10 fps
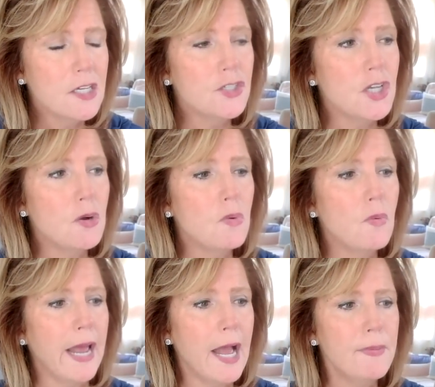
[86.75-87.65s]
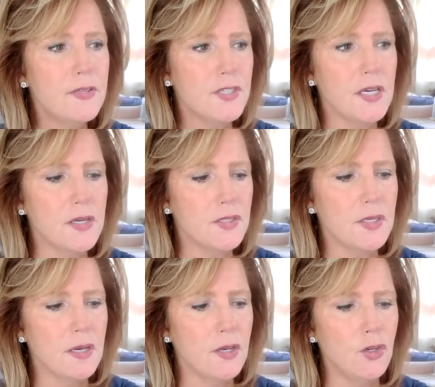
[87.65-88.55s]
So, what happens is
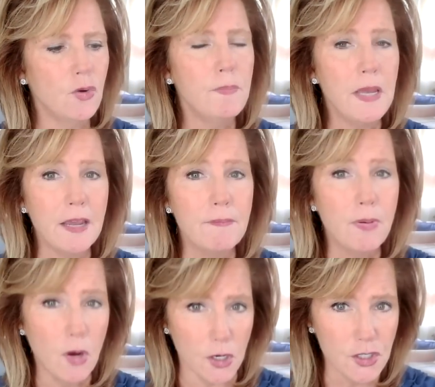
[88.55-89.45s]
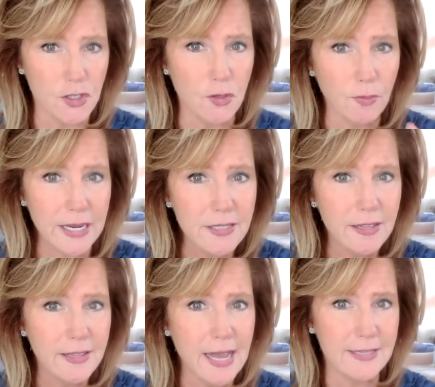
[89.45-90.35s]
you're being pushed. The reason
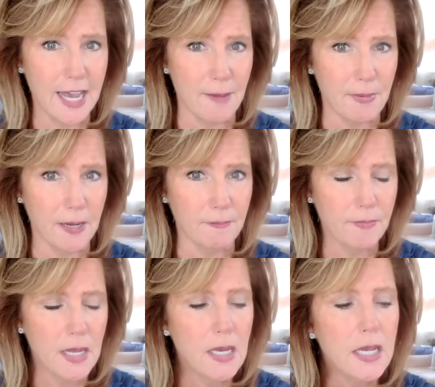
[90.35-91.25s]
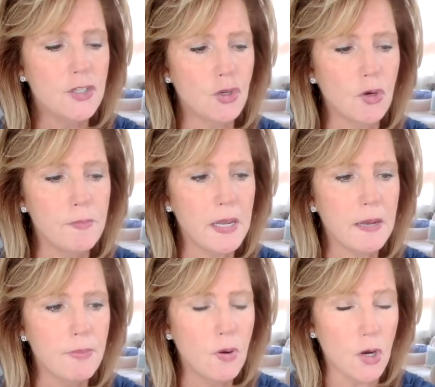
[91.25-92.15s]
that that's happening is you're
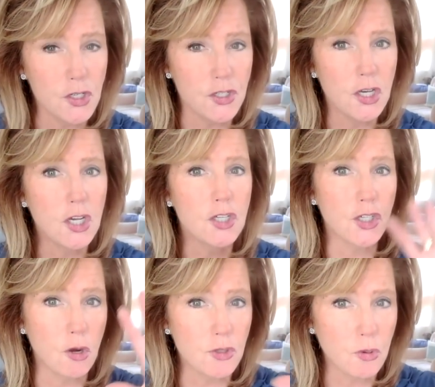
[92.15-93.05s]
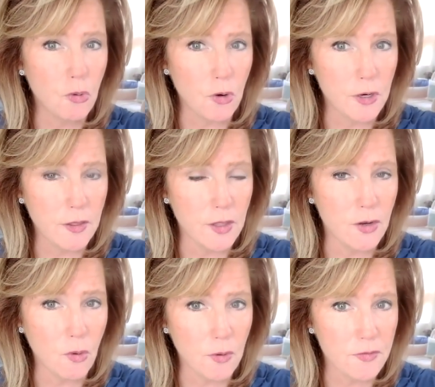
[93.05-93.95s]
being pushed to go toward the
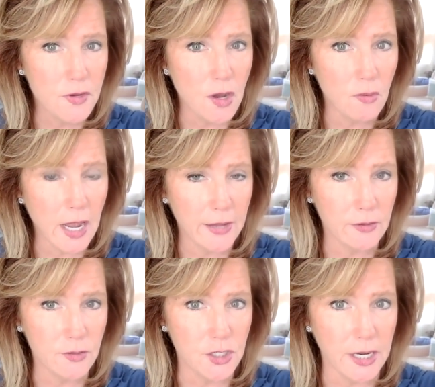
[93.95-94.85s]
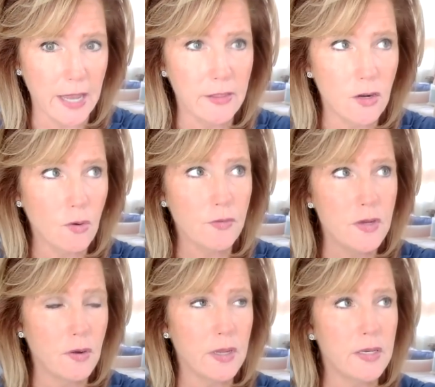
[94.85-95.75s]
north node energy and the north
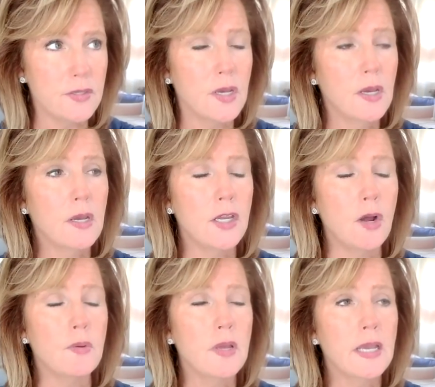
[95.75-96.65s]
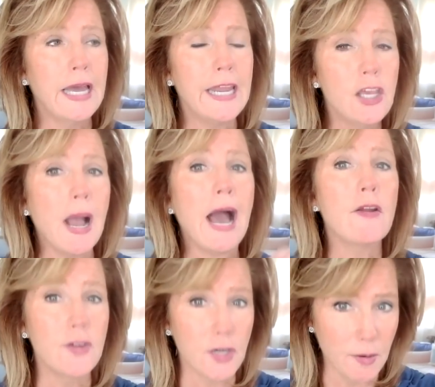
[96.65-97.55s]
node is you know getting you out
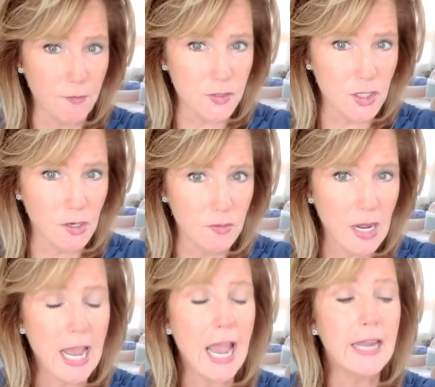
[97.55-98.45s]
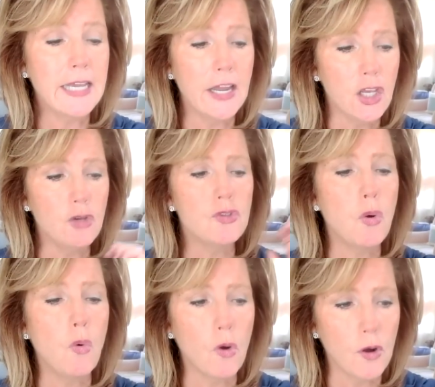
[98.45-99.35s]
of your comfort zone and getting you
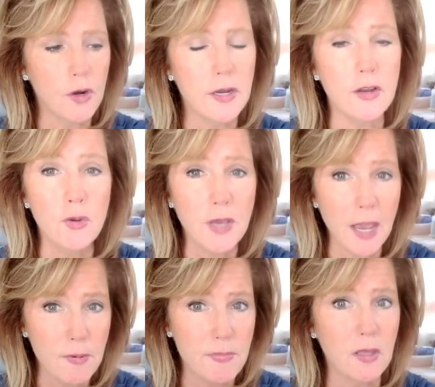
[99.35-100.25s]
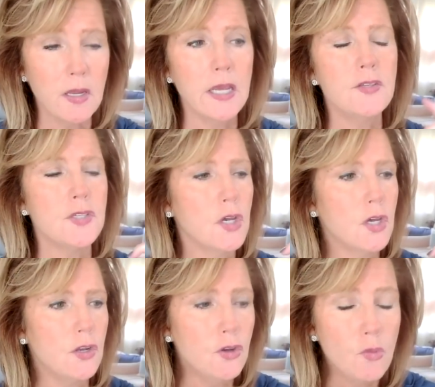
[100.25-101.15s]
toward new capabilities
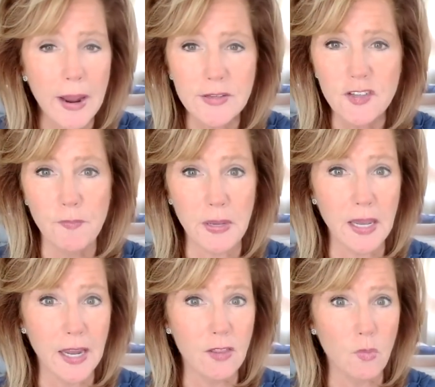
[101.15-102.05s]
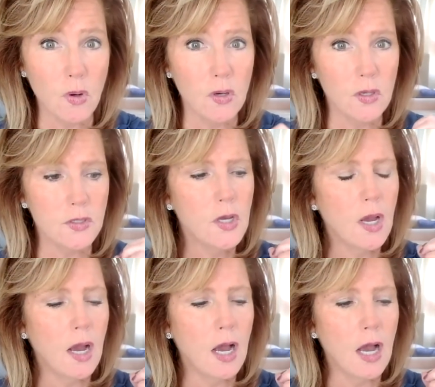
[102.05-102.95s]
new ways of being in the world
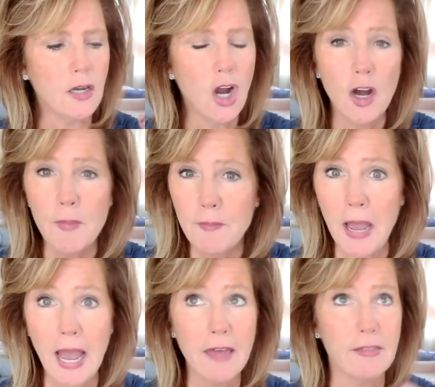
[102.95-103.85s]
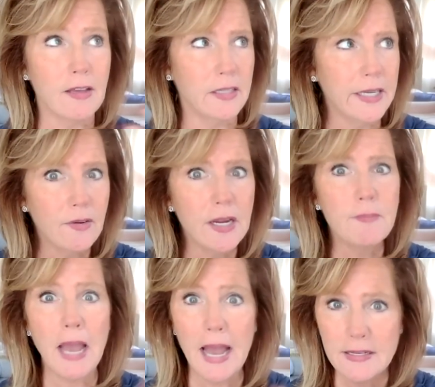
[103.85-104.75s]
uh, karmic path clearing
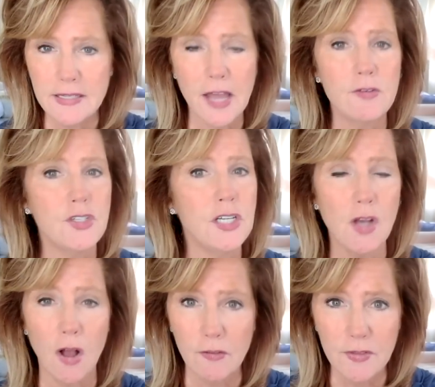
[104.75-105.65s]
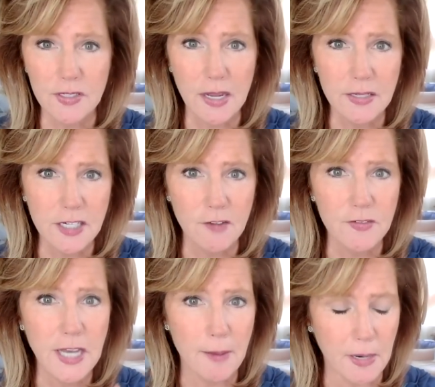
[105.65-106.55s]
past energies all of this kind of stuff
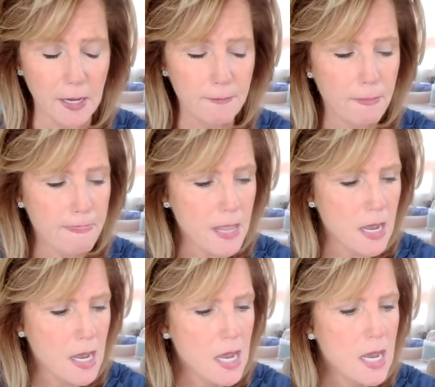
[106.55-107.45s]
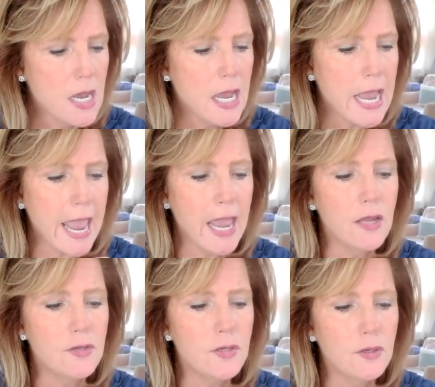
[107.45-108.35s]
is happening
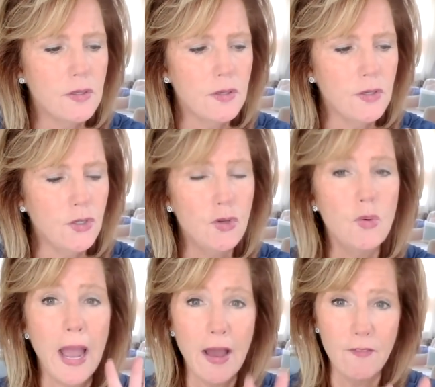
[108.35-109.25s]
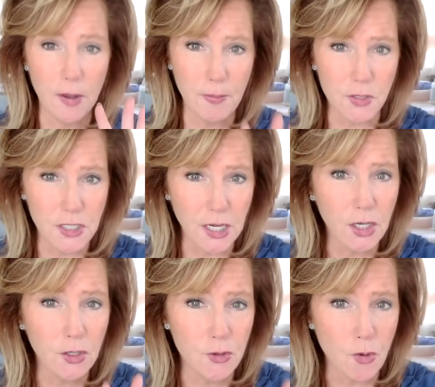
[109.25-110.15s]
and you have a
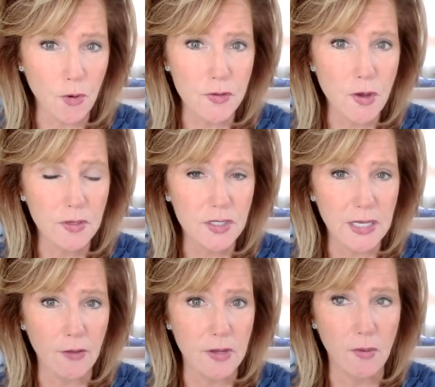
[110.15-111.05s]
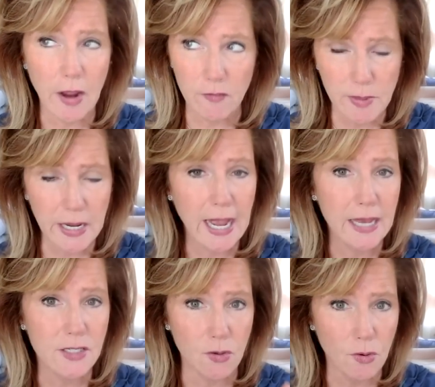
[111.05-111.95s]
particular north node and south node. Everybody
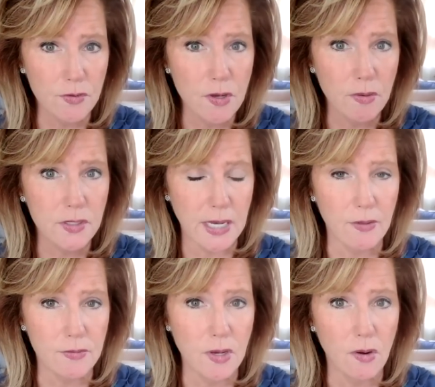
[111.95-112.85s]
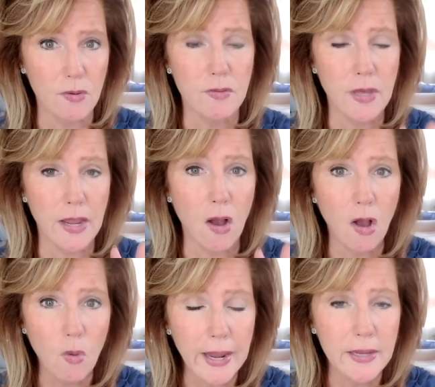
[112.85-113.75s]
has a north node and south node. They
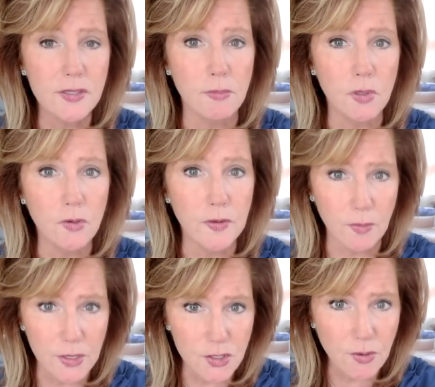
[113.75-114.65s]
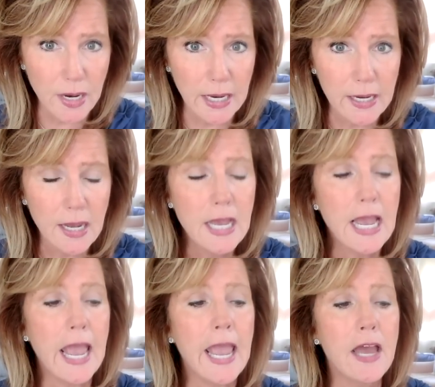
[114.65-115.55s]
always move in retrograde,
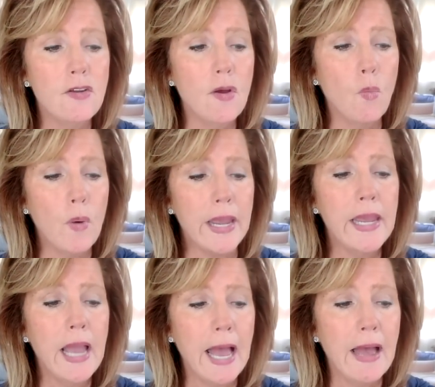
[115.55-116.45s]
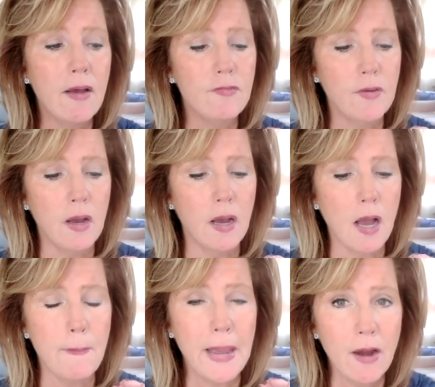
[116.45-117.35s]
and we have a, uh,
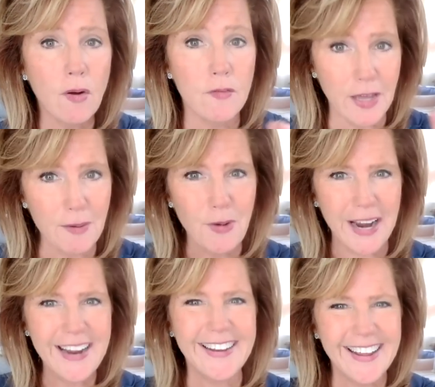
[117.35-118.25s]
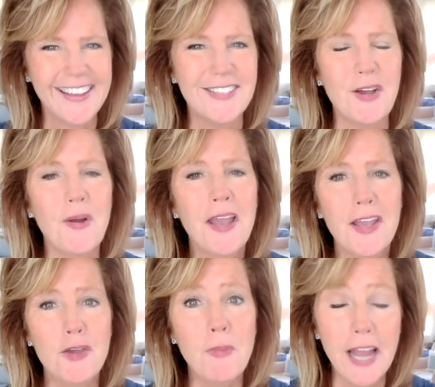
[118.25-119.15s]
a pair of them, right? So
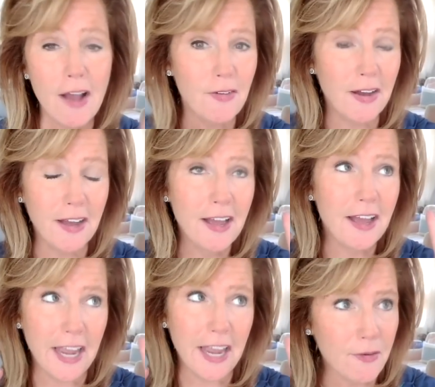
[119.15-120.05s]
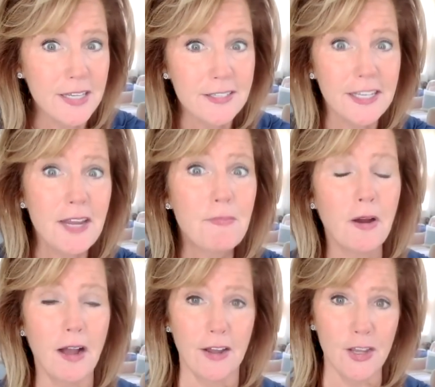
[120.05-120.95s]
you might have a Aries Libra.